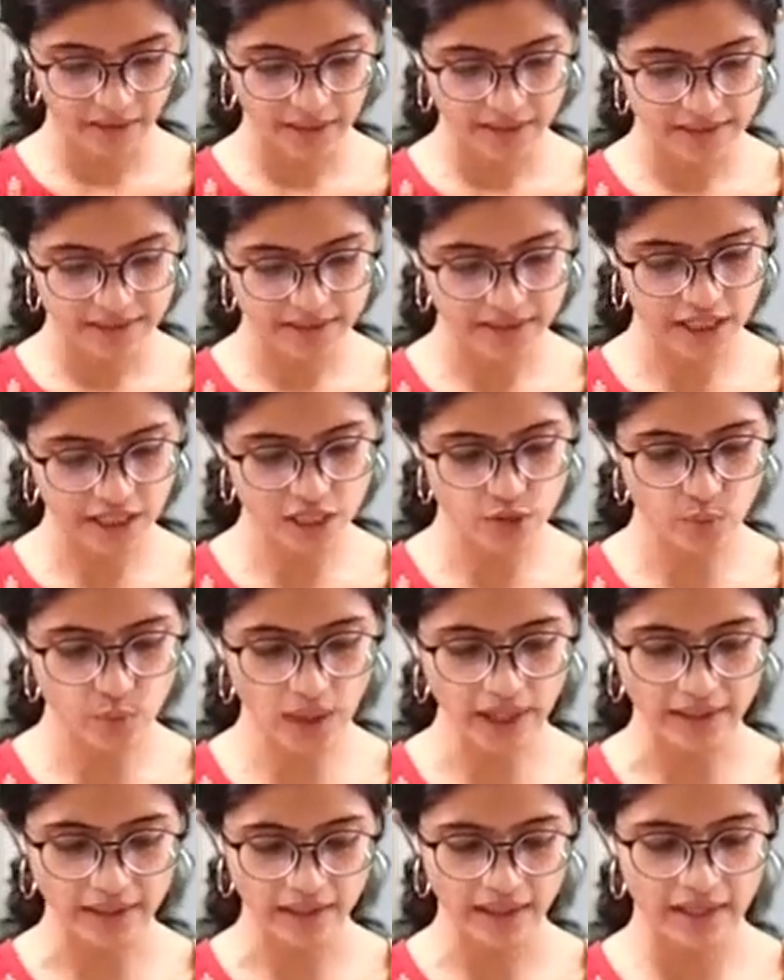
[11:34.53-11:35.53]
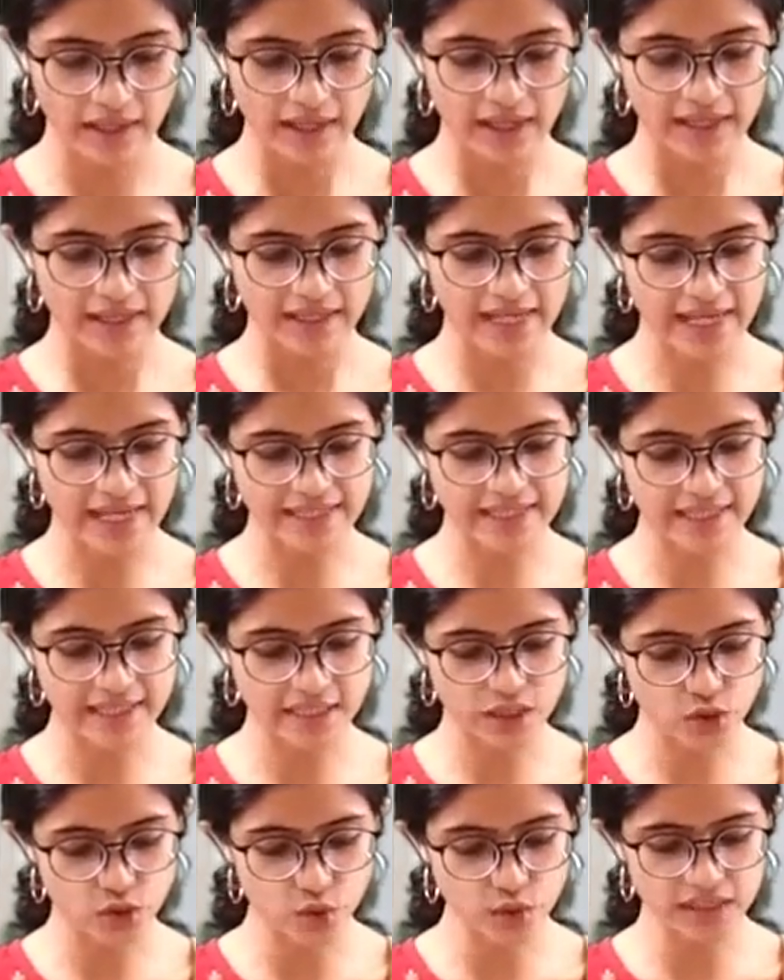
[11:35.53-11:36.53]
Stage 1, cancer
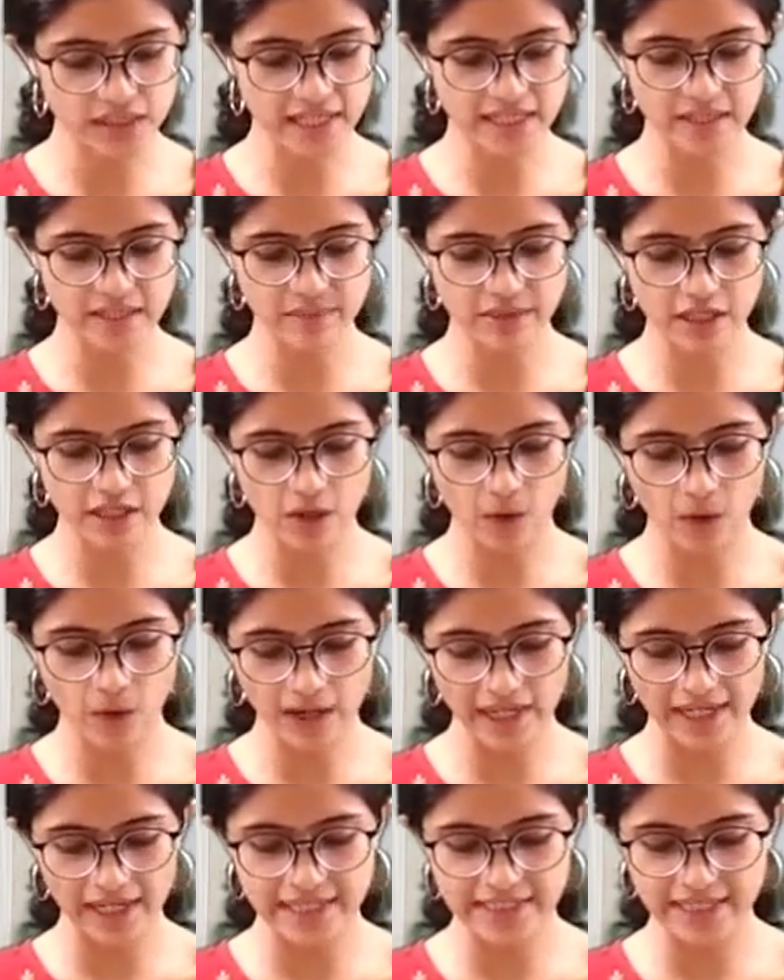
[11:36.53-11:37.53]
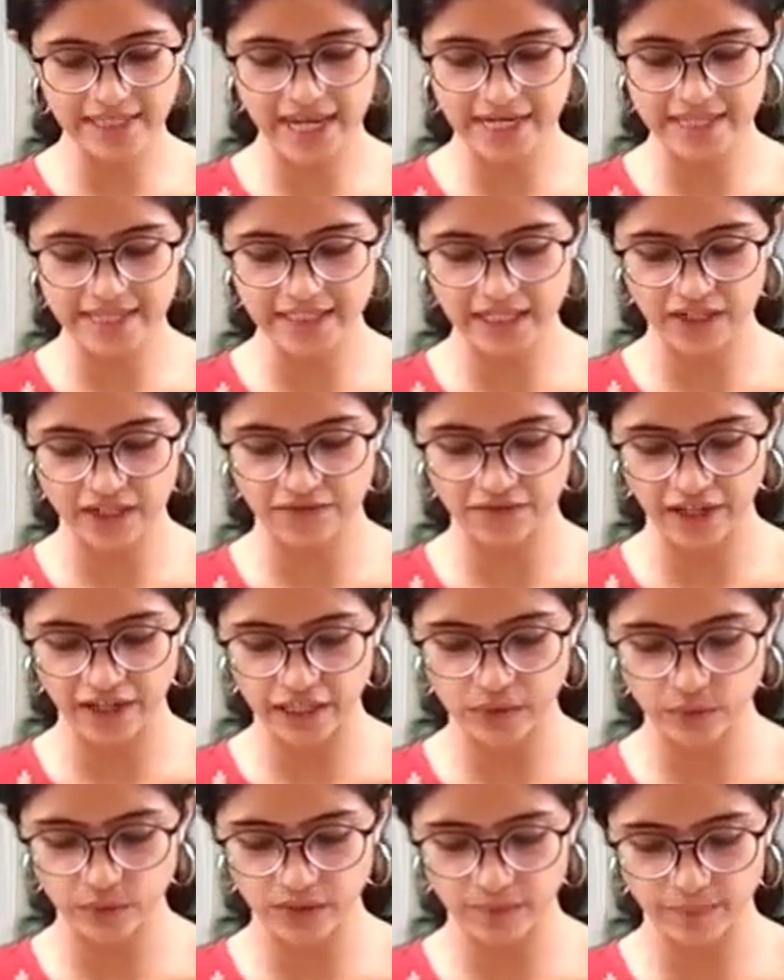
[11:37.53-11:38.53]
is 2 cm or less and is confined
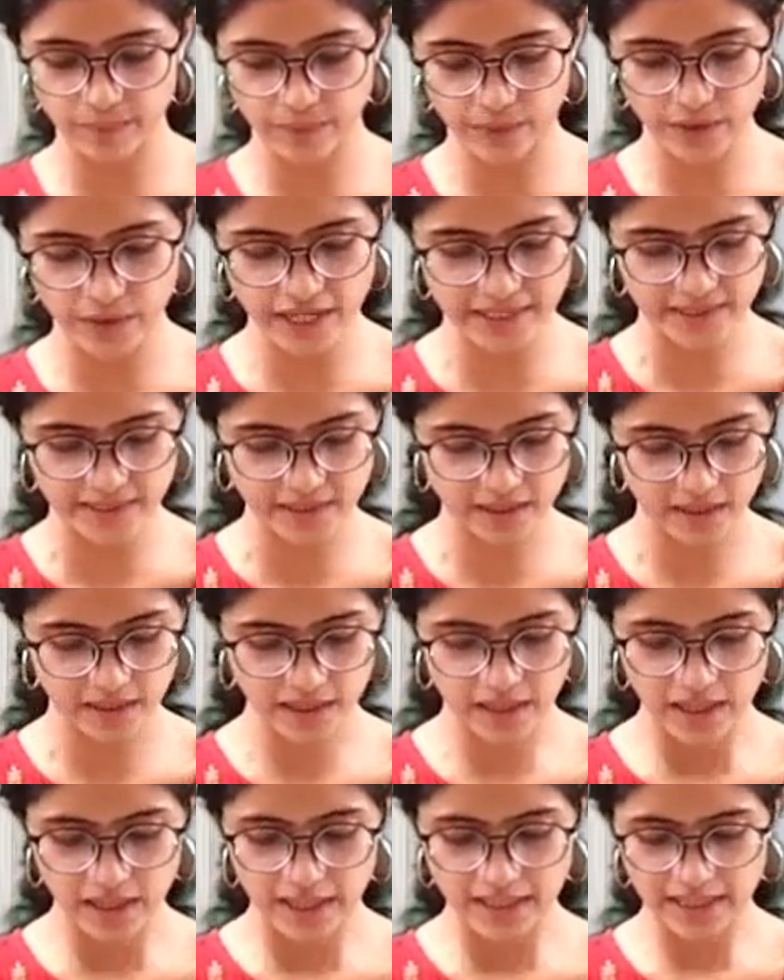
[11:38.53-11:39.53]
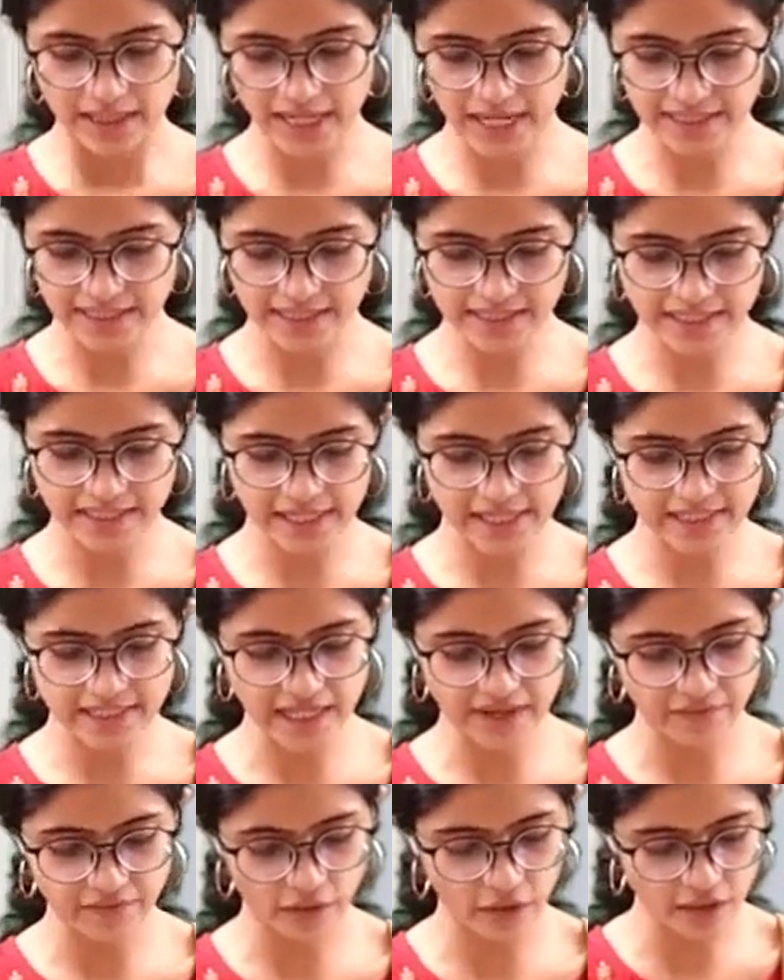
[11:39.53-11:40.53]
to the breast. Cancer cells
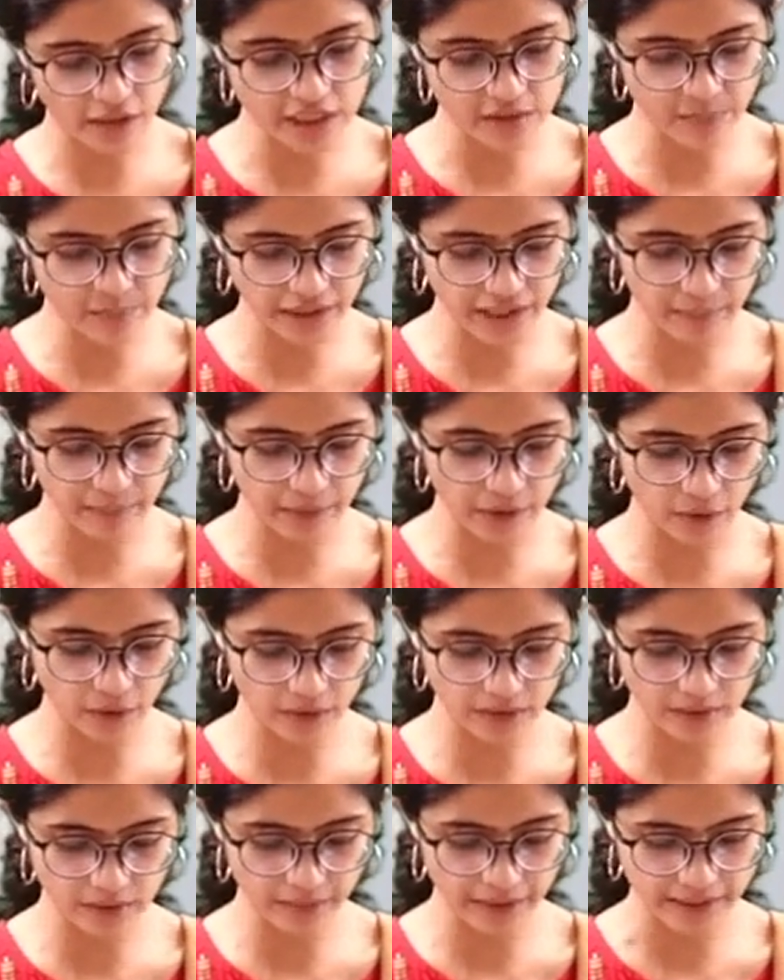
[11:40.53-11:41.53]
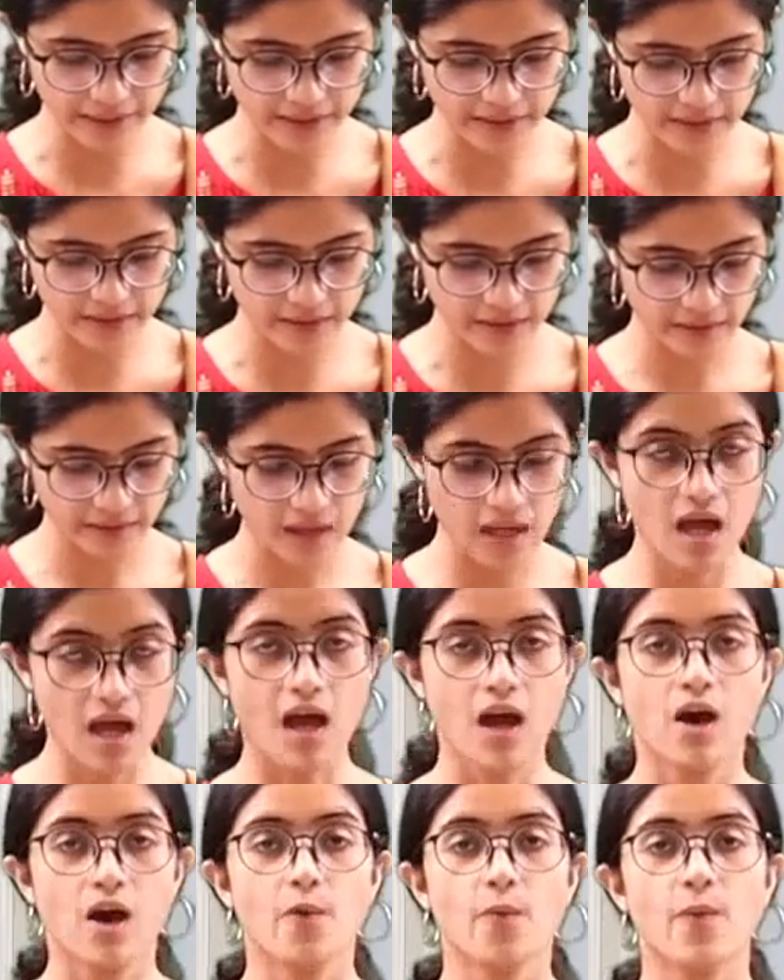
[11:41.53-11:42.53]
have not spread beyond the breast.
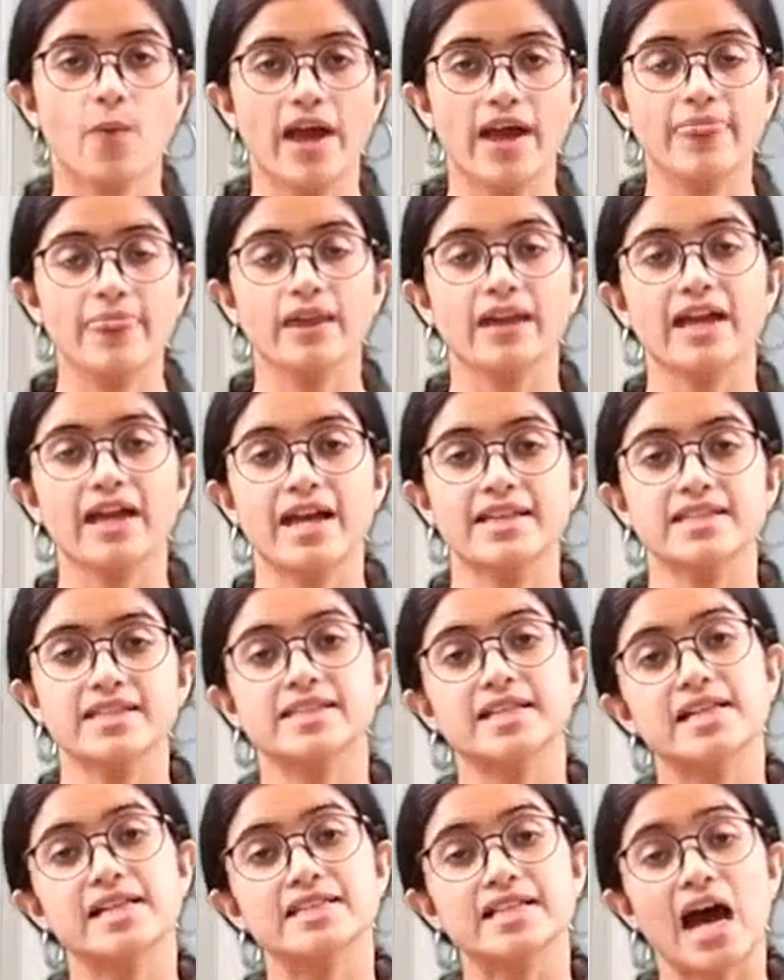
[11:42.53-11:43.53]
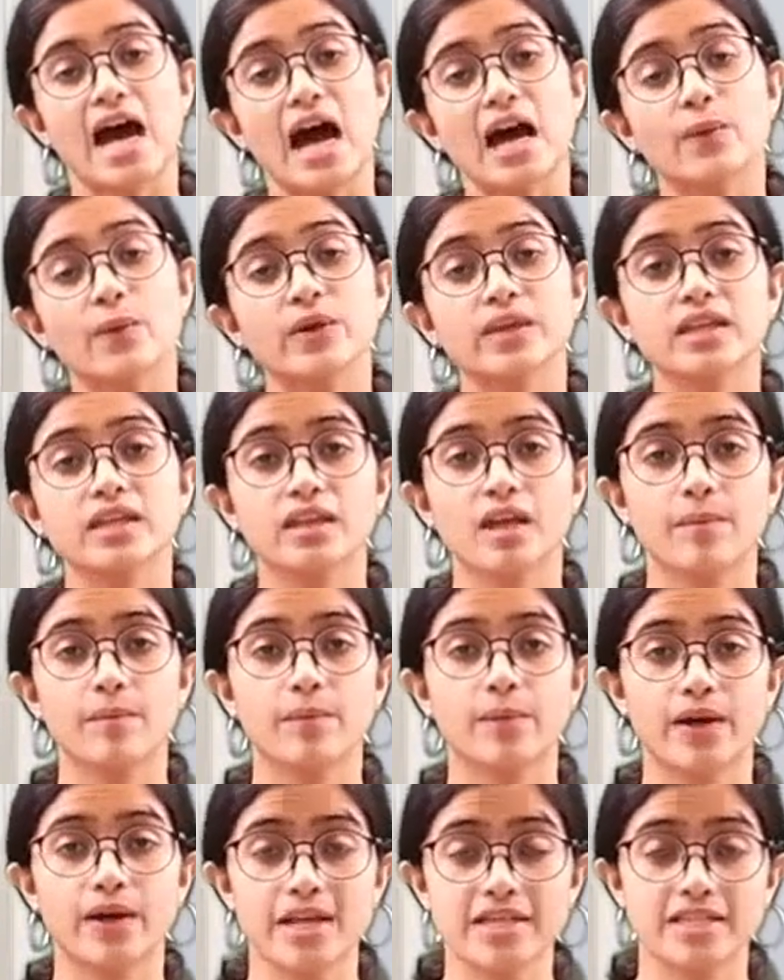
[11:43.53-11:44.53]
When the cancer cells are within the
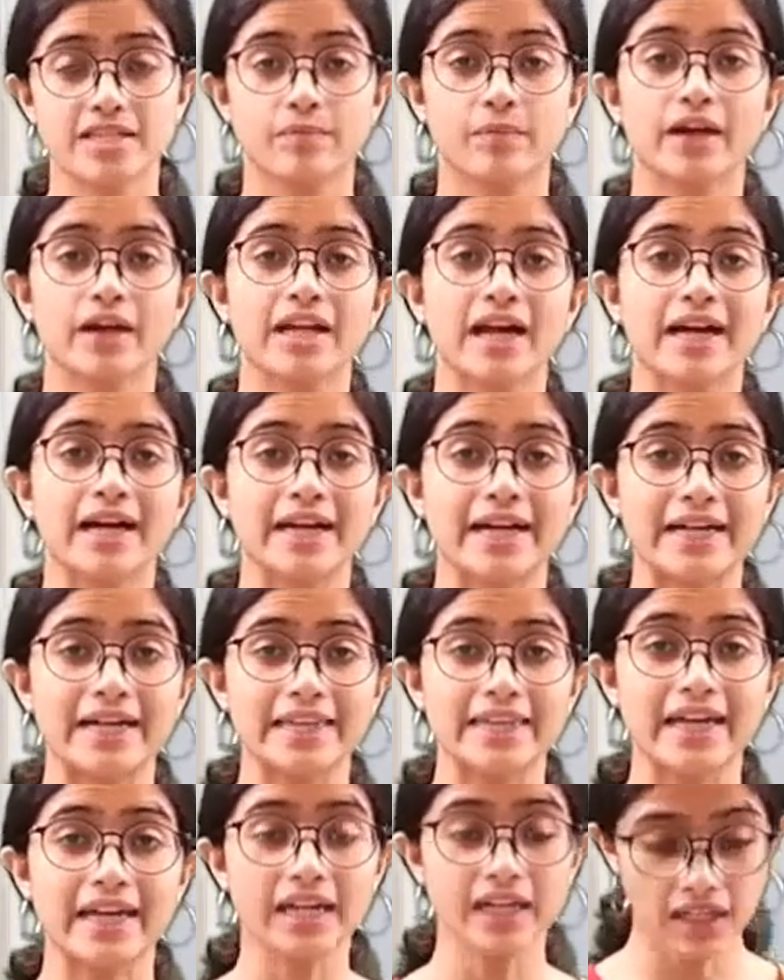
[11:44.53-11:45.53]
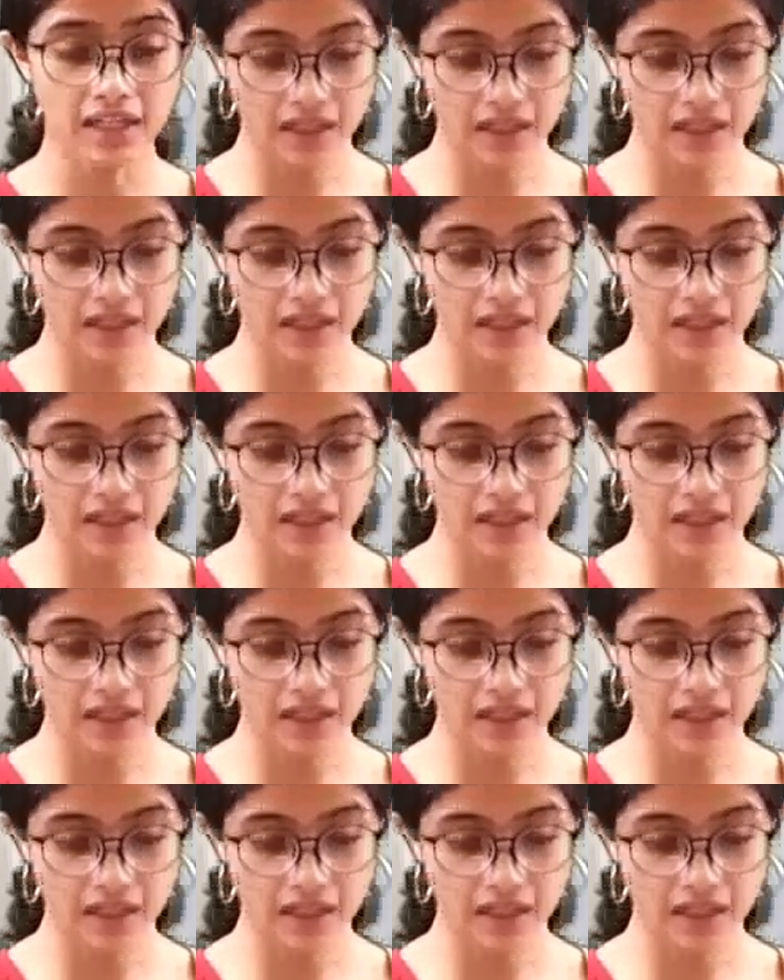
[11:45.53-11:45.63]
breast but are greater than